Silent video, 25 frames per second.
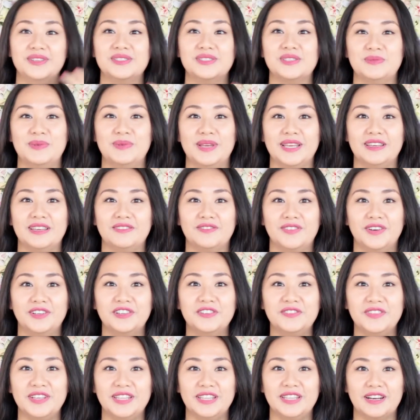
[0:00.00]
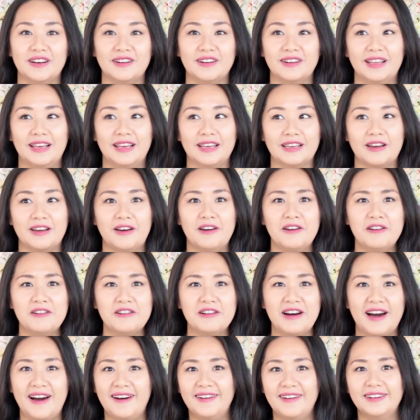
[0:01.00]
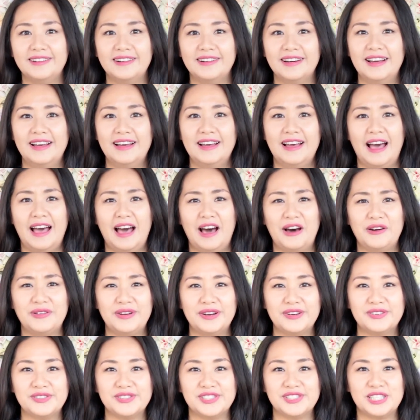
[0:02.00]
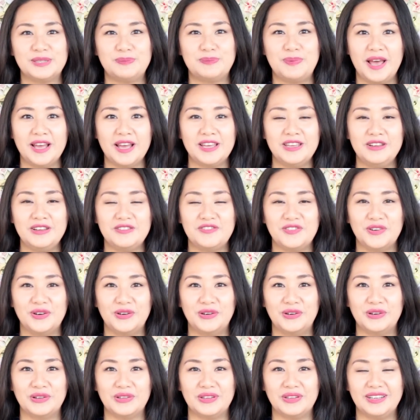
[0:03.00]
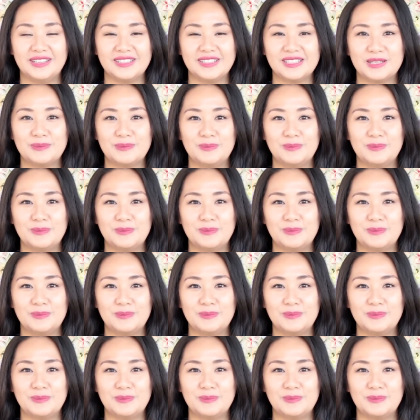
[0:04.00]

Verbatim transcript: My friends were making fun of me. They were like, "Oh, how." How disrespectful!